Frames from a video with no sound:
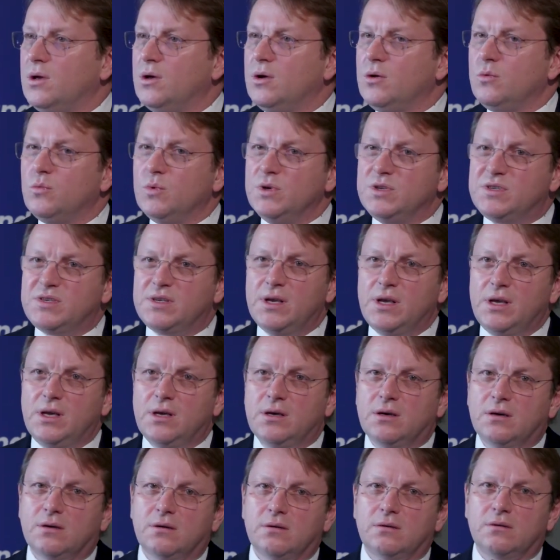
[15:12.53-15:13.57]
We see
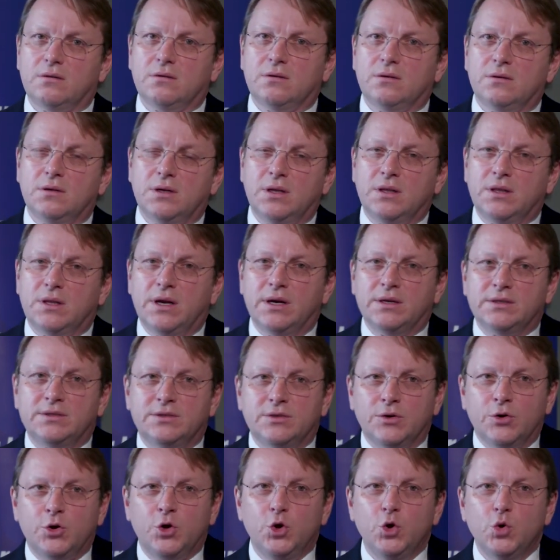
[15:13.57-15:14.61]
that there's a
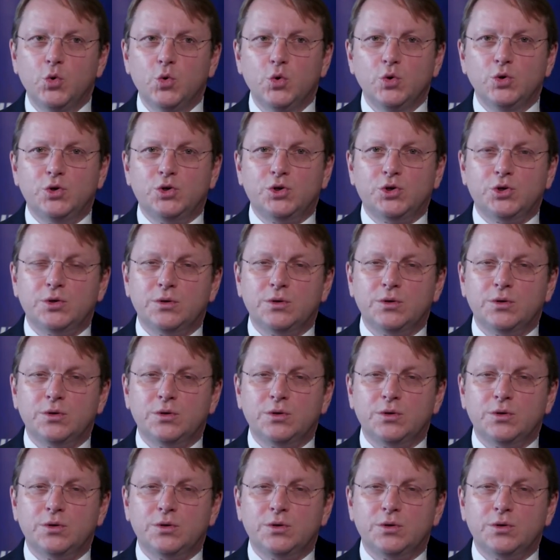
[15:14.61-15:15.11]
huge